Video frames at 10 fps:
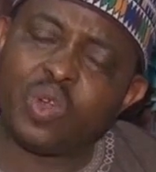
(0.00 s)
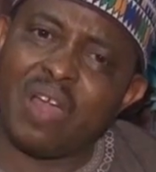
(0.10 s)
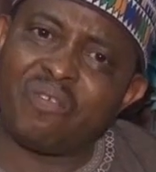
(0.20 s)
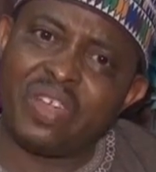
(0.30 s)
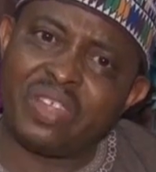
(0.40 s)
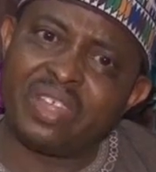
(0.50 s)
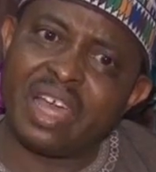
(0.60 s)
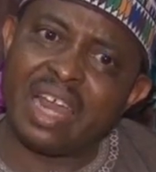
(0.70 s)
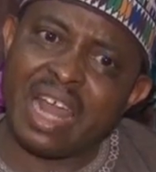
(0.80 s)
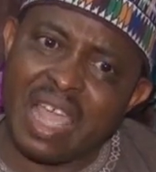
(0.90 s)
to affect
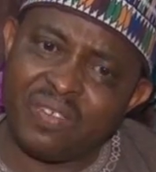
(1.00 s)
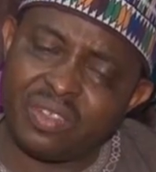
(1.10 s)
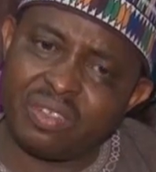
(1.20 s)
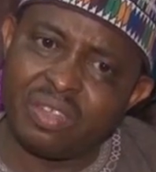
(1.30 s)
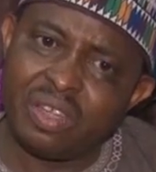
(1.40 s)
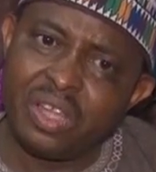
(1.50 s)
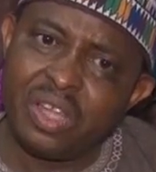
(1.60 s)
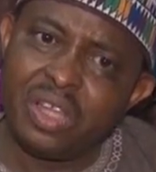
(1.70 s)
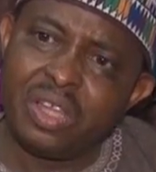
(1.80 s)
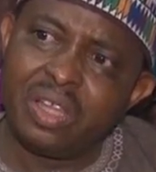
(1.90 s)
their lives,
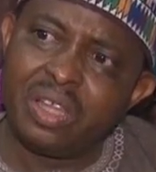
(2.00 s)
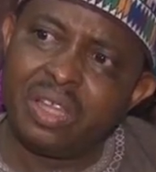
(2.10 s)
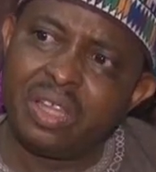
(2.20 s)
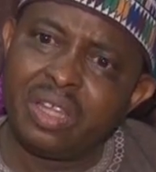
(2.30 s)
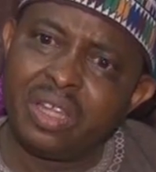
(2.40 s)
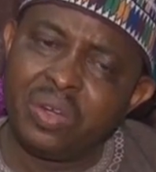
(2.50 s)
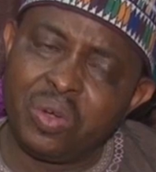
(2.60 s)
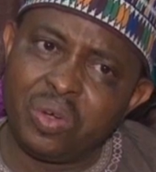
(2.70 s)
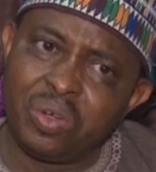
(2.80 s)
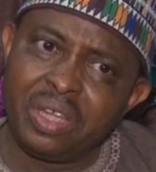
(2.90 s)
you
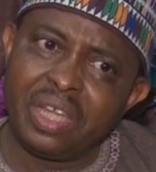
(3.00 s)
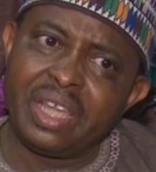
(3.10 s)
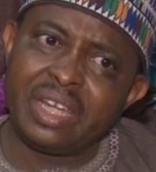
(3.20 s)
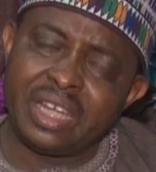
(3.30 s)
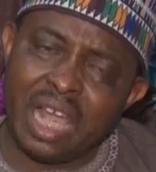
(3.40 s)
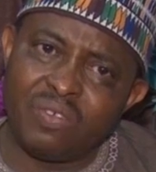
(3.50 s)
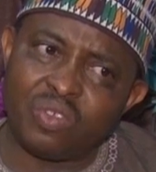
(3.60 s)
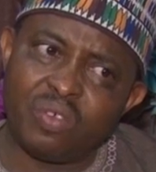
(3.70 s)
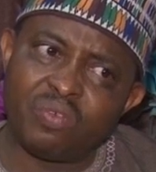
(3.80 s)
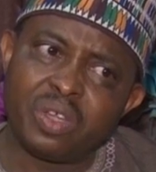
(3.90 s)
know, in
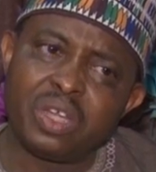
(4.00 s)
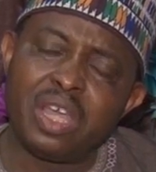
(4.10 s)
terms of